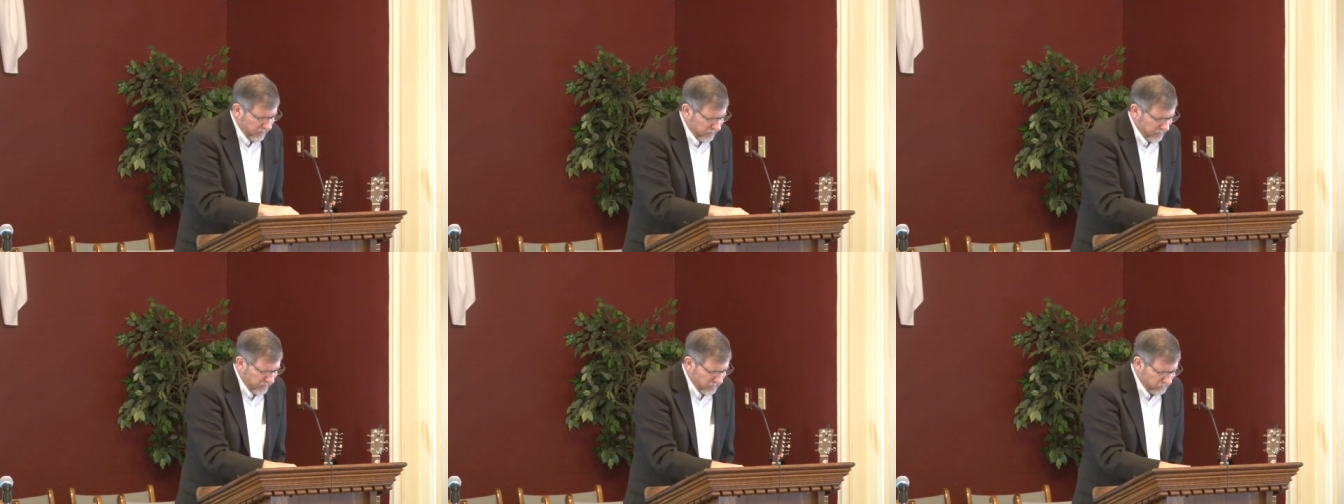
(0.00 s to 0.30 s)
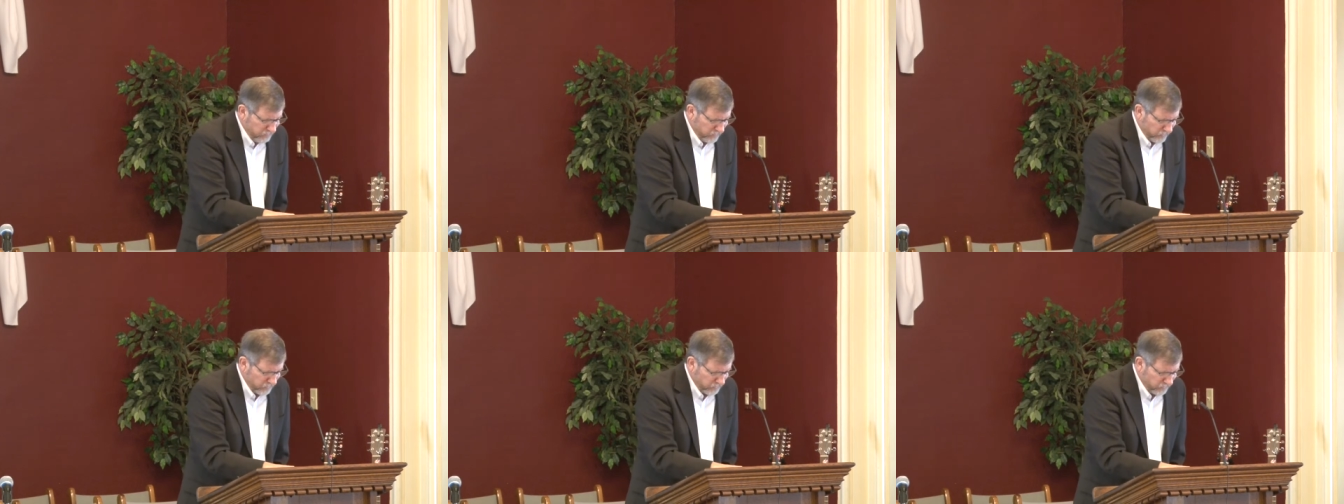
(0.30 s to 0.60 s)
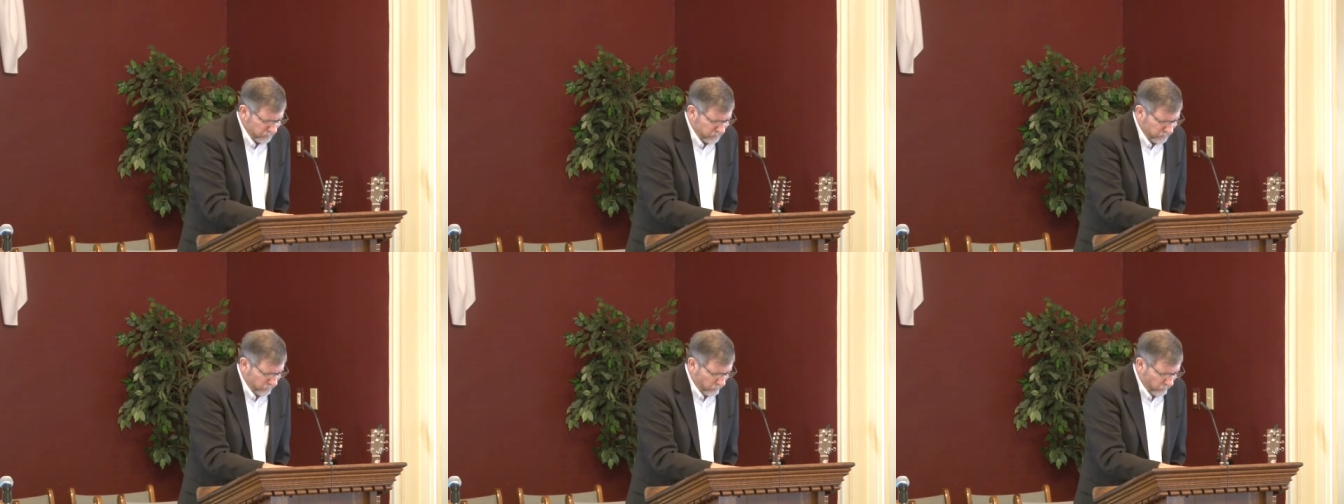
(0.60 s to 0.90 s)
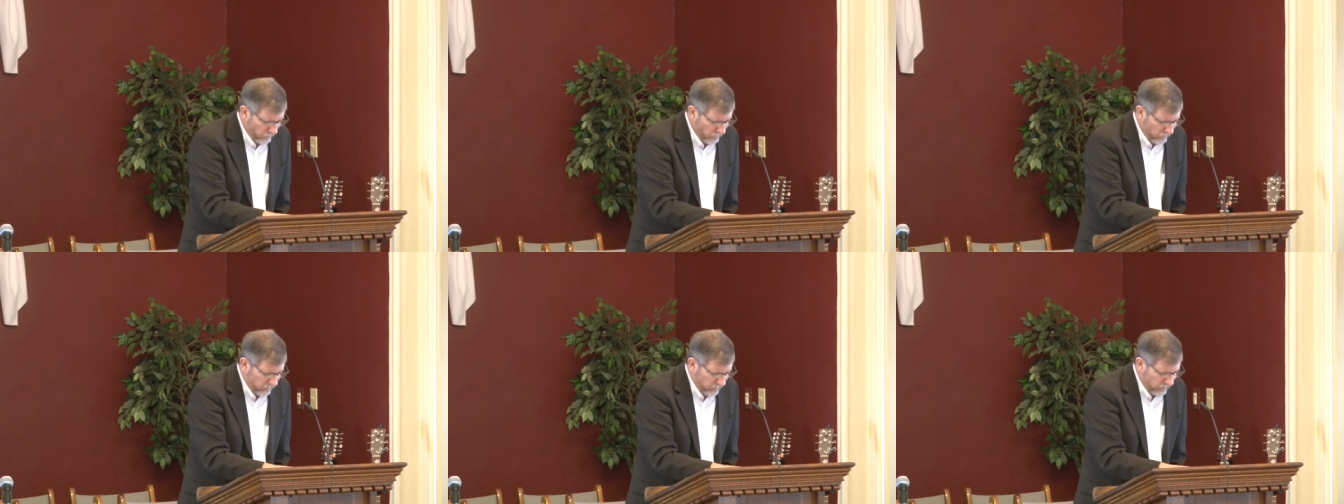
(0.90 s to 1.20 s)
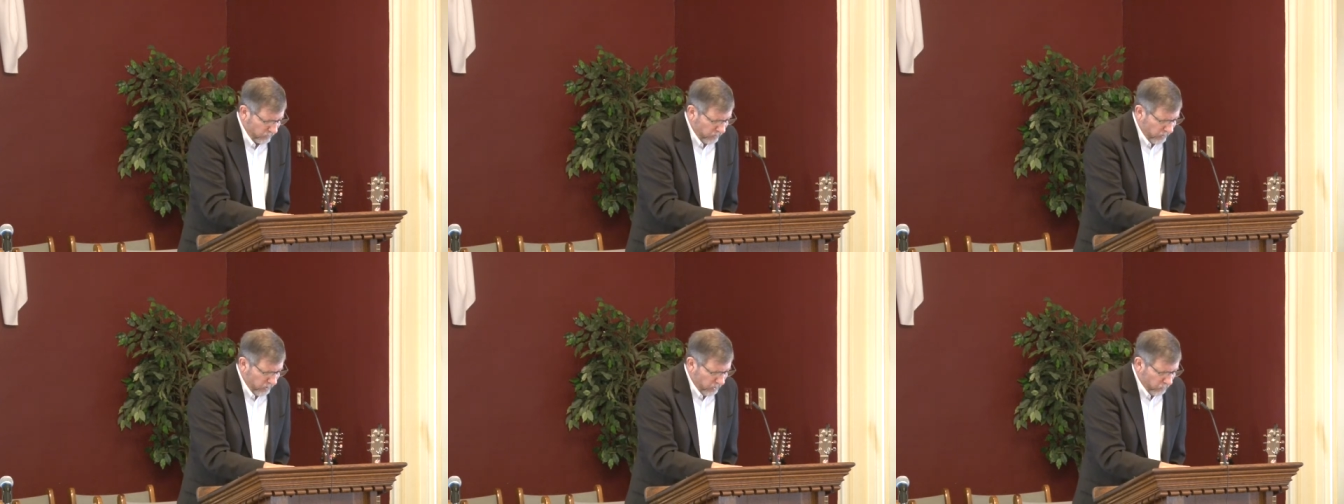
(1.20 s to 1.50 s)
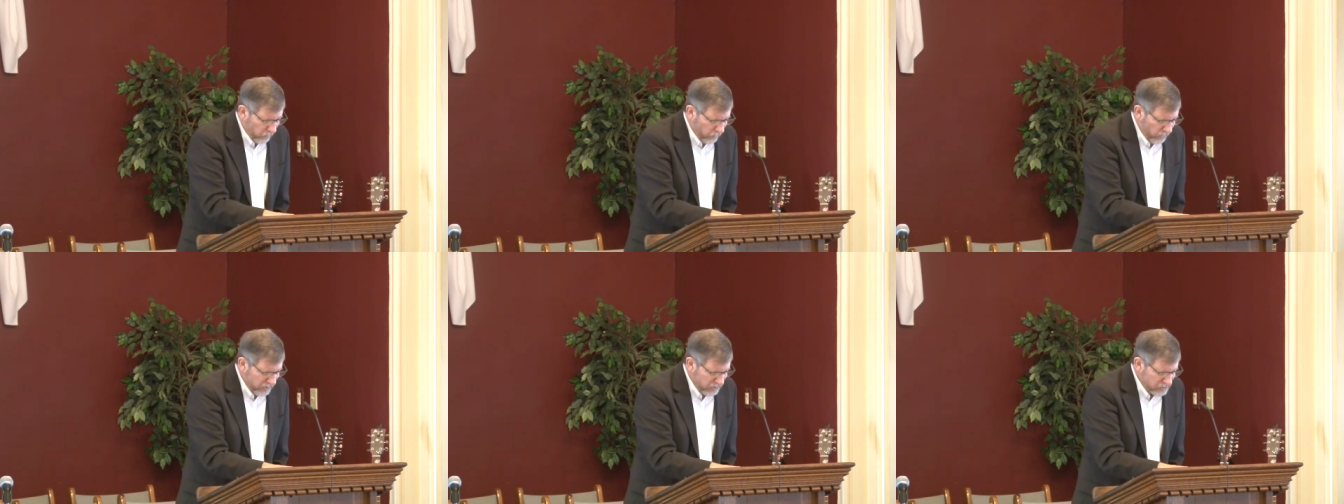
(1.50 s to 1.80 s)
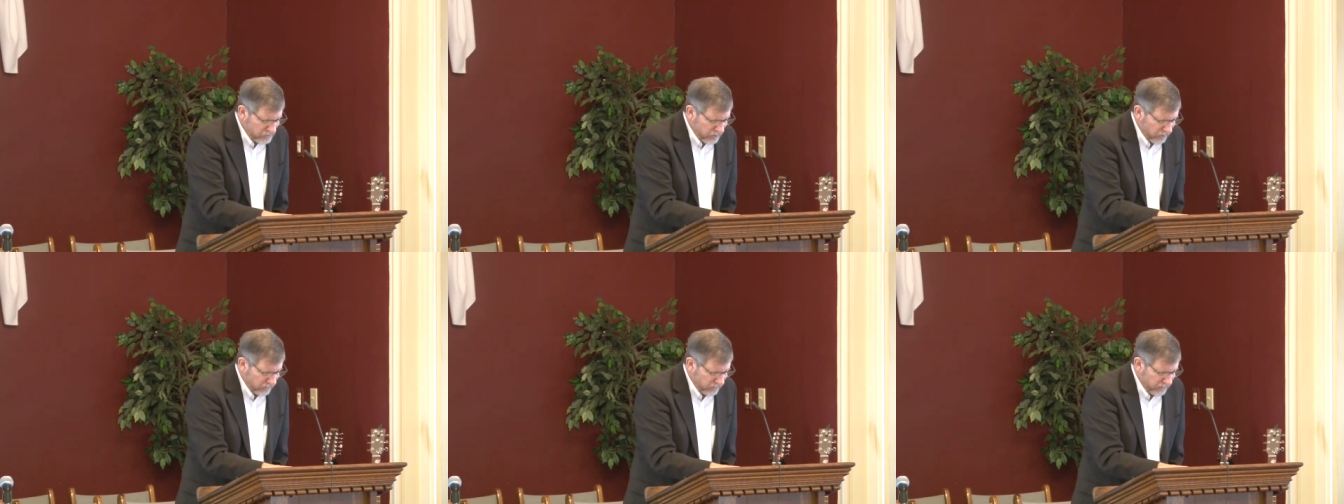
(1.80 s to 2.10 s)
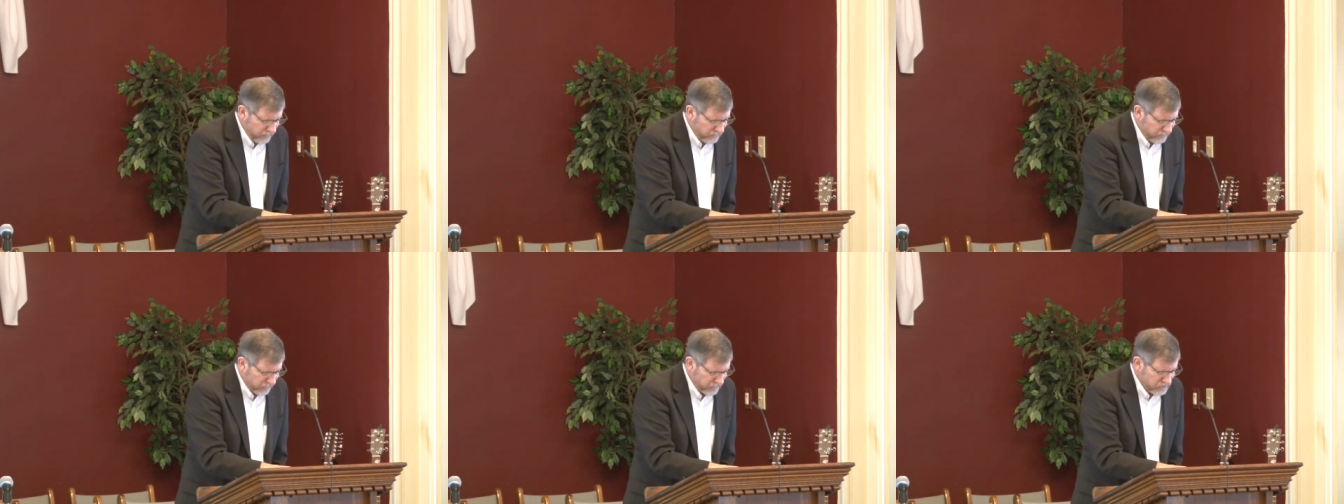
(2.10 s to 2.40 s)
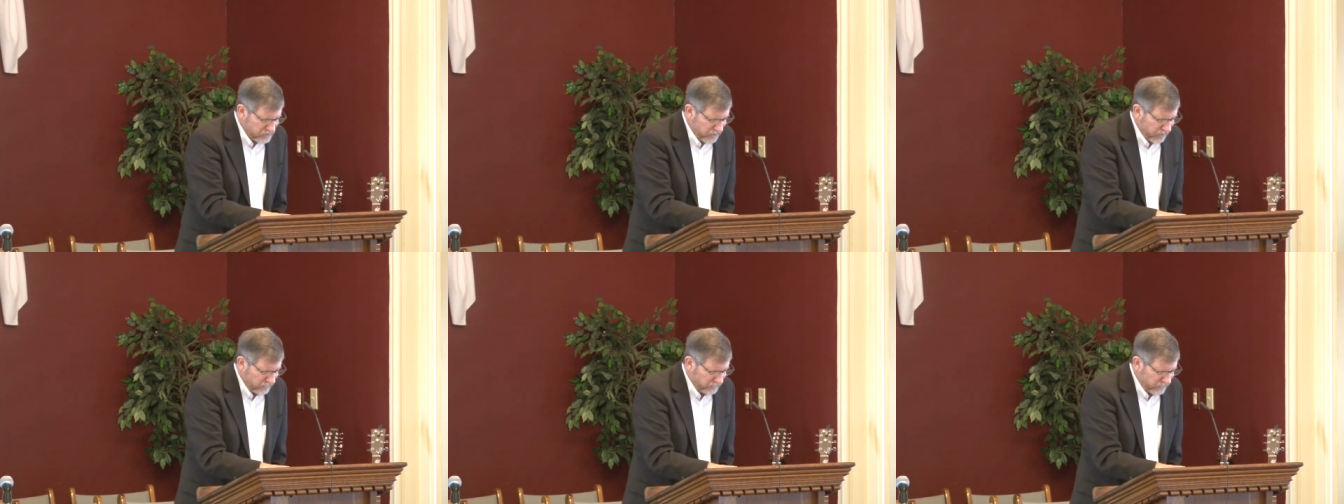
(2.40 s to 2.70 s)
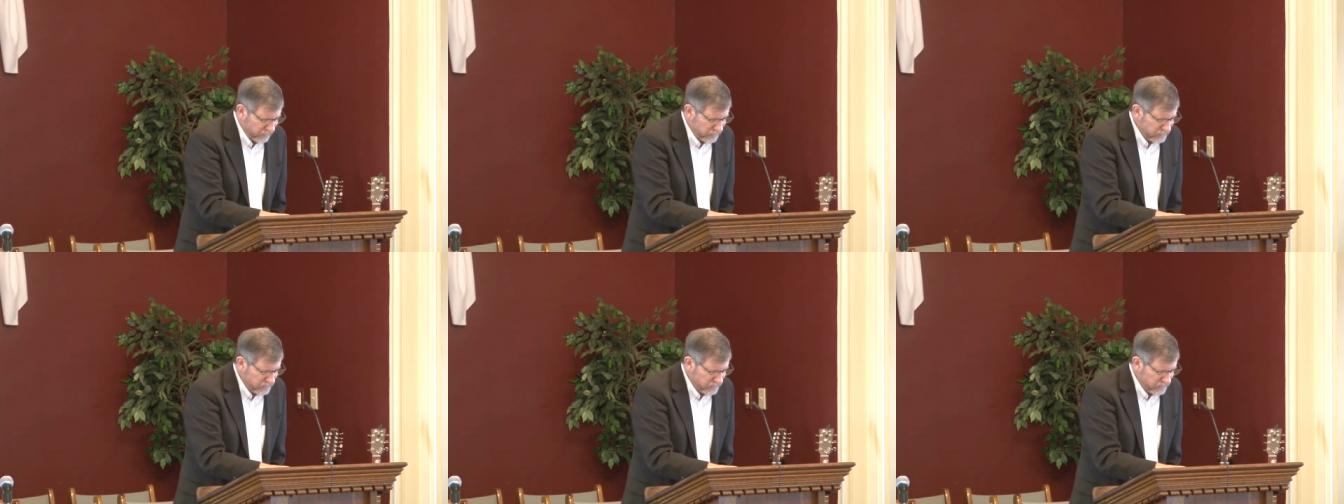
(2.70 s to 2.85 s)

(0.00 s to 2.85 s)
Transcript: in verse 4, we shall give ourselves